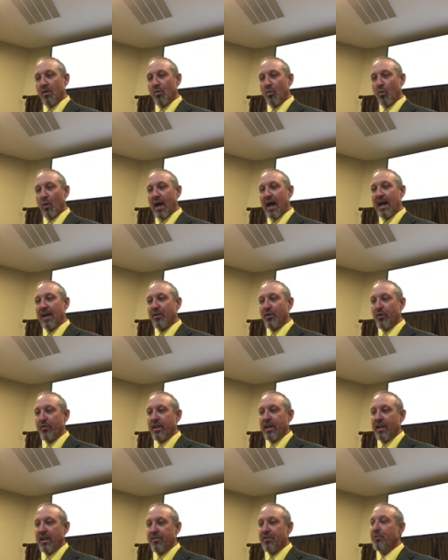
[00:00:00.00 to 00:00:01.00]
Why do
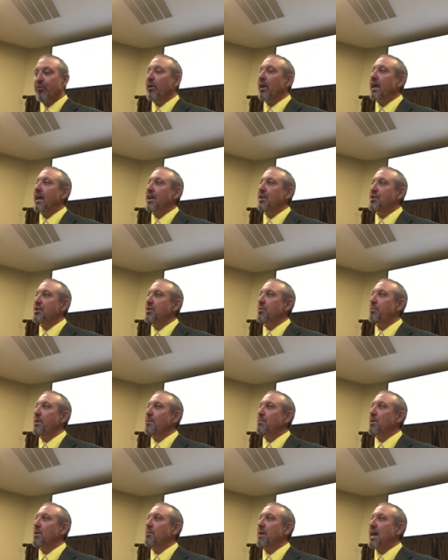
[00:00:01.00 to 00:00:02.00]
the heathen rage and the
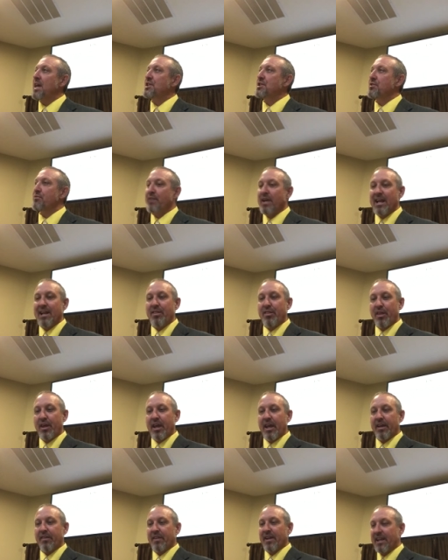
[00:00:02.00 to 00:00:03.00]
people imagine a vain
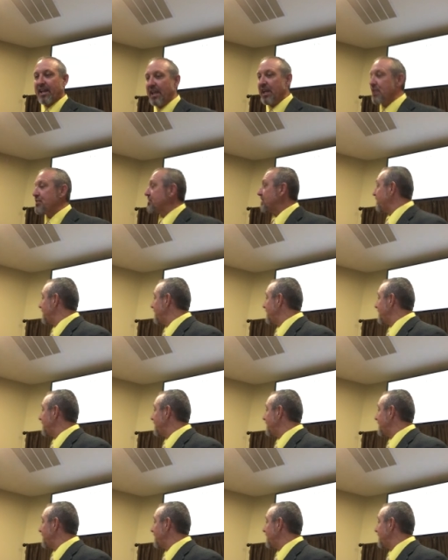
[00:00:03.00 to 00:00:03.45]
thing? The kings